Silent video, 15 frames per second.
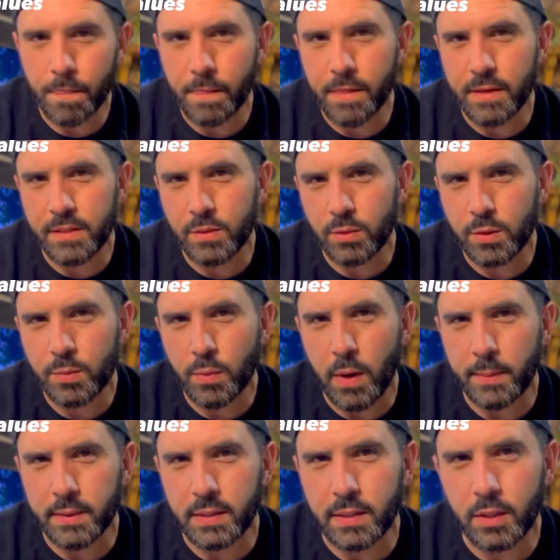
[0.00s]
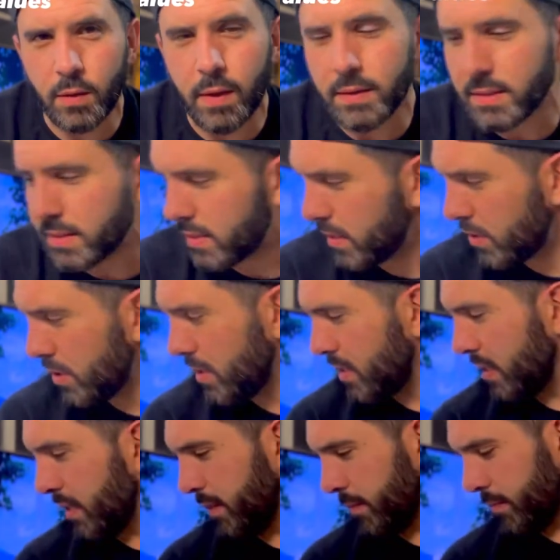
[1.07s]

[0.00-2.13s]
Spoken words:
This one's probably gonna go out to CGC.